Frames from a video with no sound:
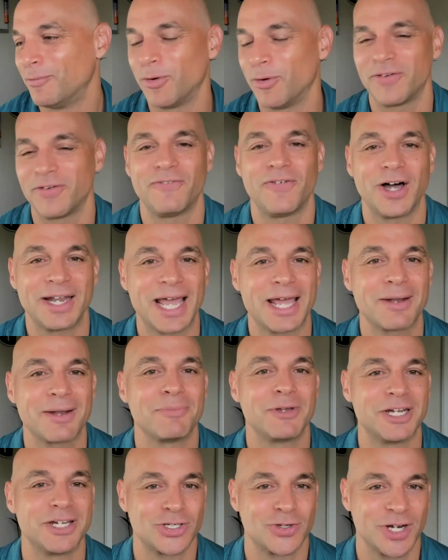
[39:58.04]
what fund
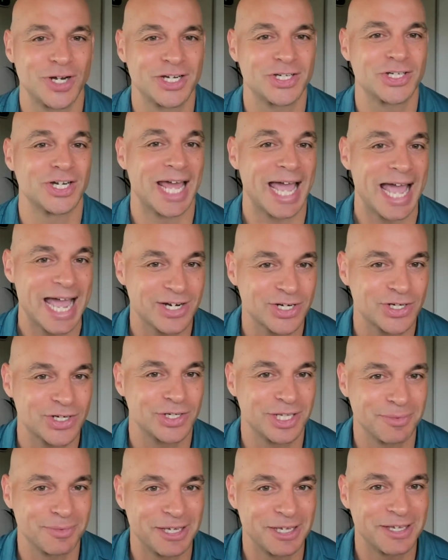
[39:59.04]
administration
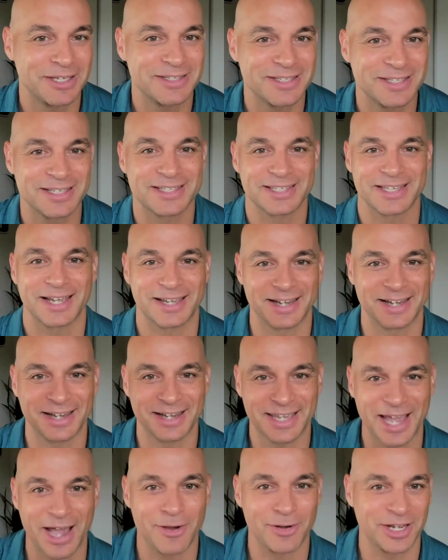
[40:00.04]
actually means is like
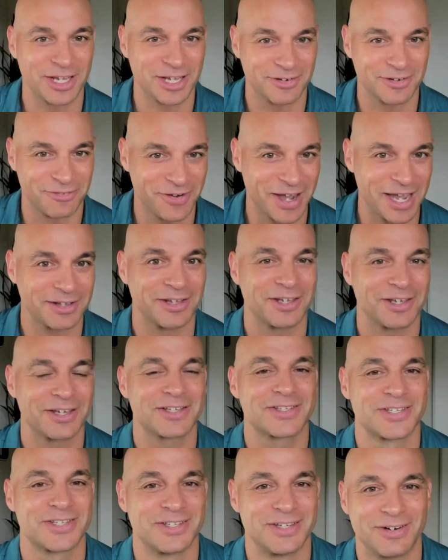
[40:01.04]
accounting and
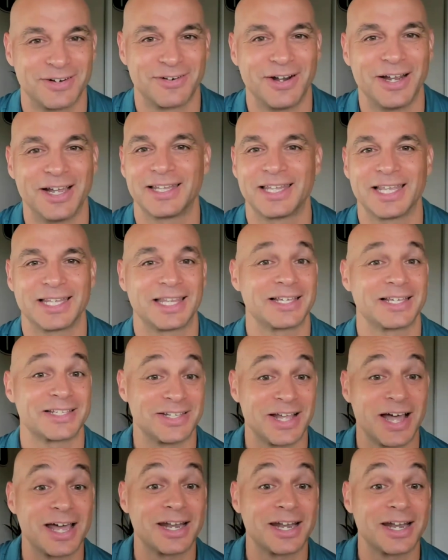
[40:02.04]
filings, right? That does